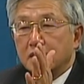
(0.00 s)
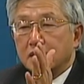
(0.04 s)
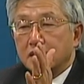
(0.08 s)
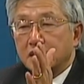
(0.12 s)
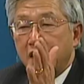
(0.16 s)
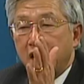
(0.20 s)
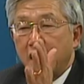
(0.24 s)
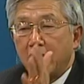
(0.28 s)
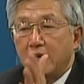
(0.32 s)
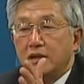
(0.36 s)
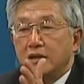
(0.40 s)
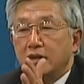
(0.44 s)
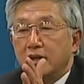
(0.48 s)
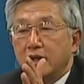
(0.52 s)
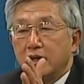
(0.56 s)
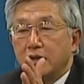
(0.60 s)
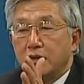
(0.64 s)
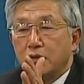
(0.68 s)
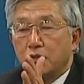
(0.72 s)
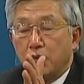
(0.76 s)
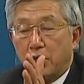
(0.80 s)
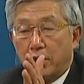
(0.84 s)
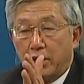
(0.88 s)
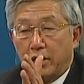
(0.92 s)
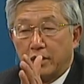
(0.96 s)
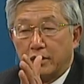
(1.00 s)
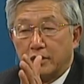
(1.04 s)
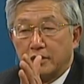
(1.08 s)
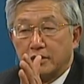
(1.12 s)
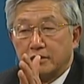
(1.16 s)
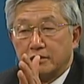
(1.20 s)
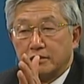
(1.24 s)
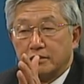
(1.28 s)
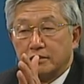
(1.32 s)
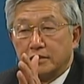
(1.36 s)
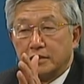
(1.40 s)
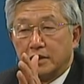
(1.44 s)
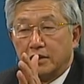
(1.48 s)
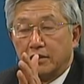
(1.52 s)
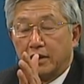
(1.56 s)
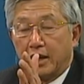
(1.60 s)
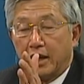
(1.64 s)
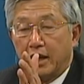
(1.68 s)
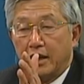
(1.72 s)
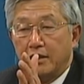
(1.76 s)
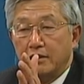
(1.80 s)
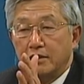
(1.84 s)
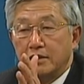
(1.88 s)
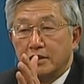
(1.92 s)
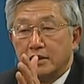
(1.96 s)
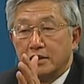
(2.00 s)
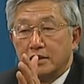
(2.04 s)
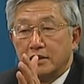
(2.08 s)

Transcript: 10-letter word, okay?